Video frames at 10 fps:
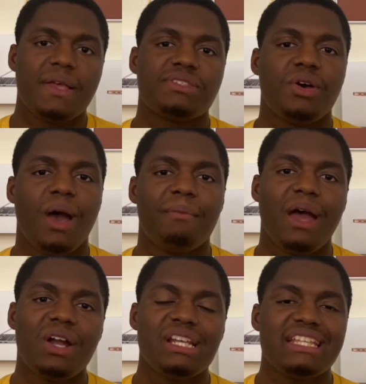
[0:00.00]
So I'm
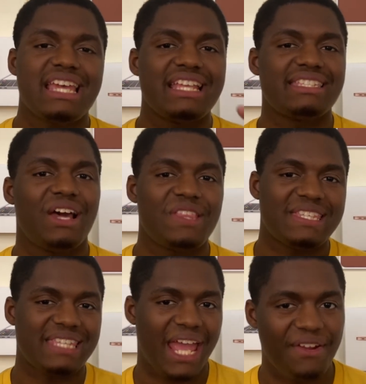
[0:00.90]
not gonna test out the
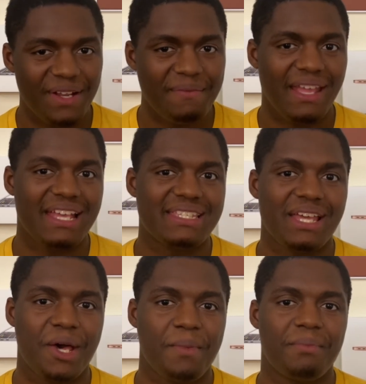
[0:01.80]
siren because
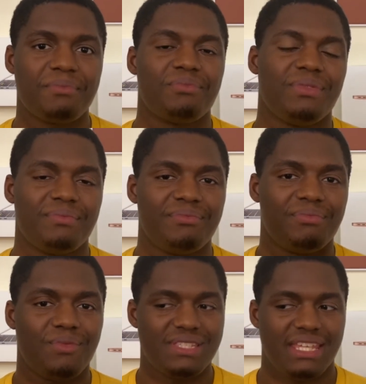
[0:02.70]

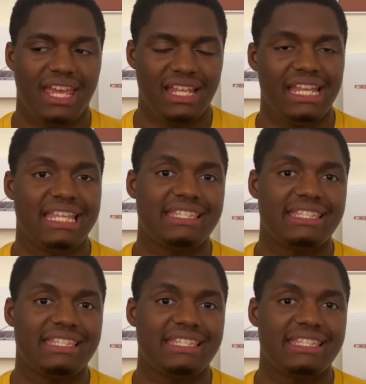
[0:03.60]
once again, it is